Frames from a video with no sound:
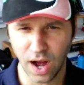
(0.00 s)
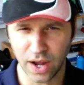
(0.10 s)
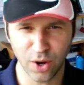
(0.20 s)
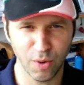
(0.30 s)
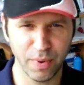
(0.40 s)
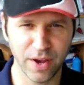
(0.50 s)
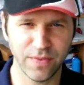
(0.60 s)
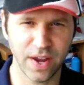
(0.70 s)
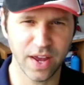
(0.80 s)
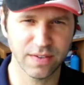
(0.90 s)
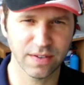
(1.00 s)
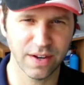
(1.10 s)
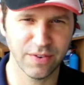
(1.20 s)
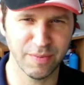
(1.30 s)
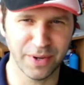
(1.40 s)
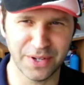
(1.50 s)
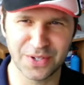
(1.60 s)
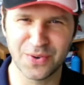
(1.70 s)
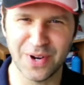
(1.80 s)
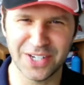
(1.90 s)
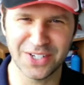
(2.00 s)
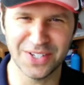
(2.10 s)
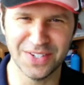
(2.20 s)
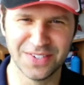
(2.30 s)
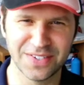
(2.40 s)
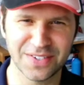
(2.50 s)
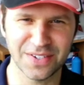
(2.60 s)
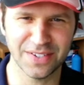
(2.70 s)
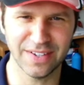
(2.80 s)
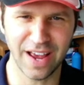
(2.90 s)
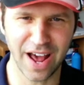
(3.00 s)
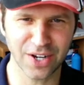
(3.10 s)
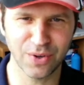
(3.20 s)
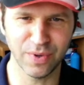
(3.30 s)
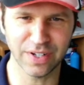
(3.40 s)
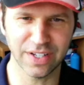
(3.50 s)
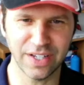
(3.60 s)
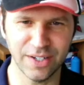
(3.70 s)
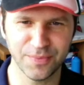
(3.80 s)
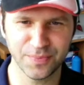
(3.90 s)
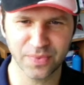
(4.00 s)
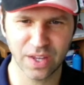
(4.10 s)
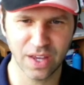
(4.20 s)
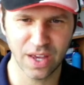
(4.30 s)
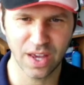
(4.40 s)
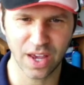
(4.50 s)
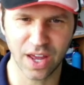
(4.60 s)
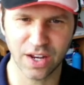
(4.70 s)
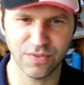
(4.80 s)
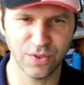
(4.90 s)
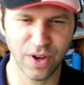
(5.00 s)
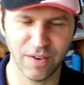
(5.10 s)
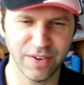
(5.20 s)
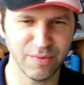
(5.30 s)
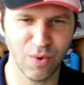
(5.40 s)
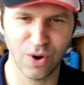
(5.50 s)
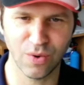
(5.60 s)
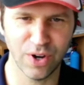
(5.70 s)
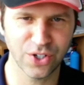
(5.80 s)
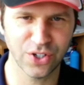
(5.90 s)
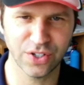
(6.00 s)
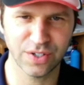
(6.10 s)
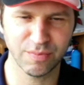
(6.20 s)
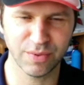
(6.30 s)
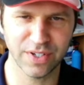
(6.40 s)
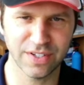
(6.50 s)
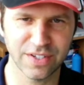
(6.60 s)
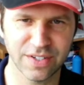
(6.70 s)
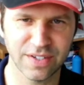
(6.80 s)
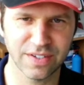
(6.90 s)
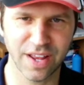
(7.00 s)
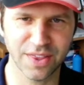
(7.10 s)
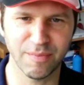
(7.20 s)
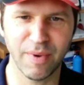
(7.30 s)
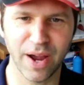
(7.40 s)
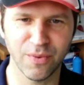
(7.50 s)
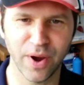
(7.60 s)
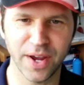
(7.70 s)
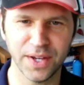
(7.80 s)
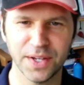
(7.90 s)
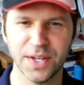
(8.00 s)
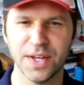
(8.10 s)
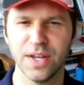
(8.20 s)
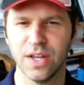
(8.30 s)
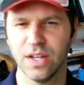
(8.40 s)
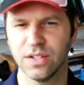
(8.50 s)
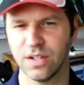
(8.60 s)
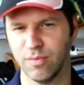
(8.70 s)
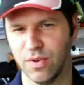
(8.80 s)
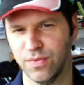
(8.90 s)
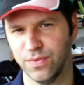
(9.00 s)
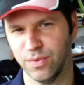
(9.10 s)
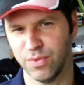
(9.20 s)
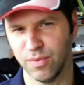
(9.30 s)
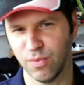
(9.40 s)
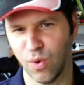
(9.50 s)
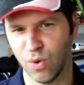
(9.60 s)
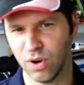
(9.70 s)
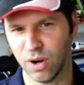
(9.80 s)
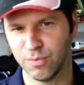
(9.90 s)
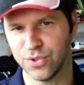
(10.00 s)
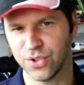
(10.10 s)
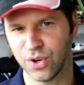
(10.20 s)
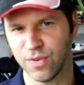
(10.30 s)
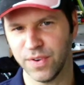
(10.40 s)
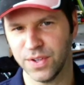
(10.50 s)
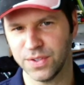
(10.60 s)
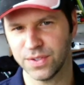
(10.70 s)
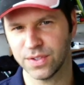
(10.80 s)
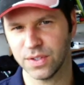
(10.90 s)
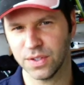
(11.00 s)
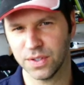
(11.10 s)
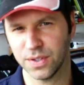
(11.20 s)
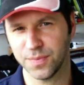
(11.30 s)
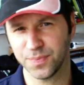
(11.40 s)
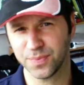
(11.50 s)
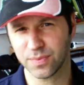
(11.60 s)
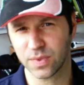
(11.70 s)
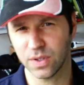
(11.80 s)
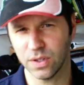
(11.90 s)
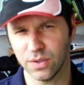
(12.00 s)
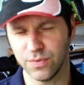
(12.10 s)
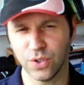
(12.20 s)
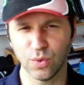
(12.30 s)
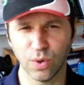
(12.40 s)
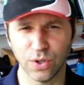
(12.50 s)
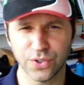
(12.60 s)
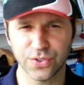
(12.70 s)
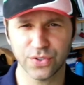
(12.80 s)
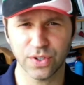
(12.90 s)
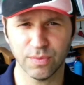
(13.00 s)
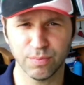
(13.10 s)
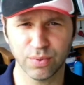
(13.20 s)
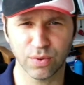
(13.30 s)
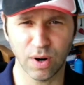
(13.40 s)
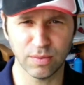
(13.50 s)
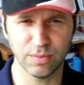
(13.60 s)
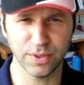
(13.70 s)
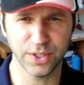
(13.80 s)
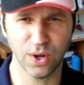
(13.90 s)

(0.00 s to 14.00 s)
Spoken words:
I hope I've answered everybody's questions adequately, and if you have any more questions, please send them my way. Some of the more observant viewers probably